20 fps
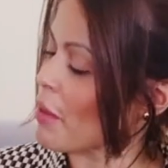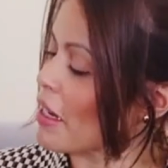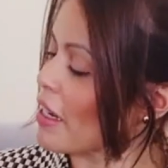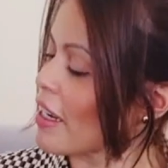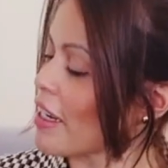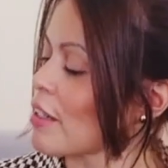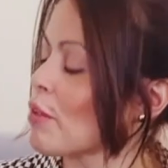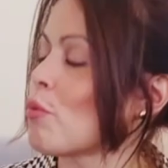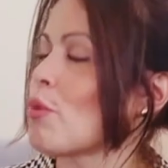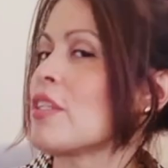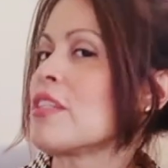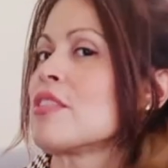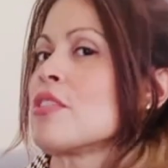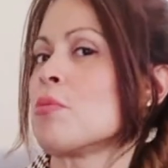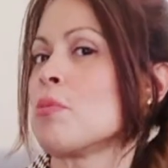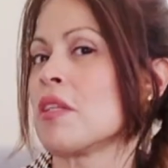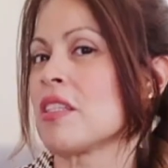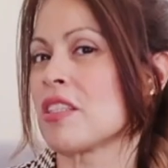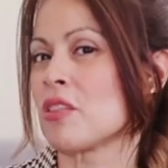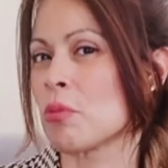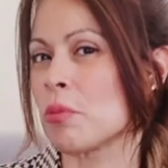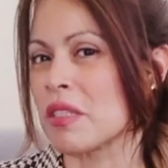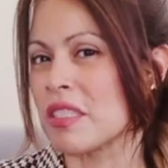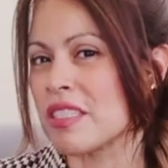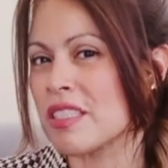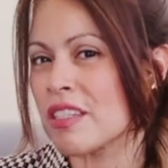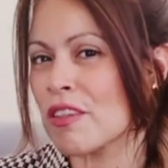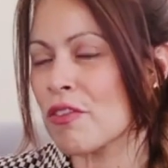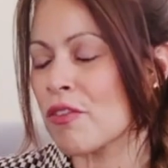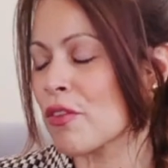I kind of want it to be a little
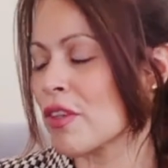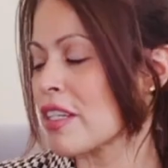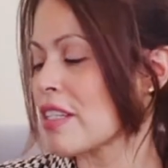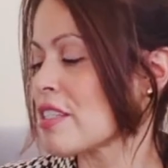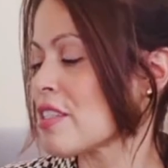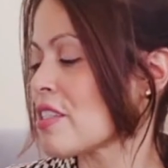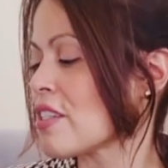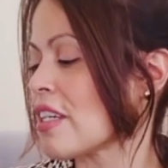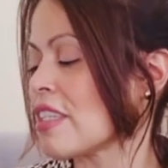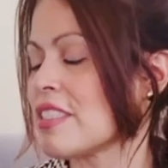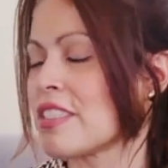bit different.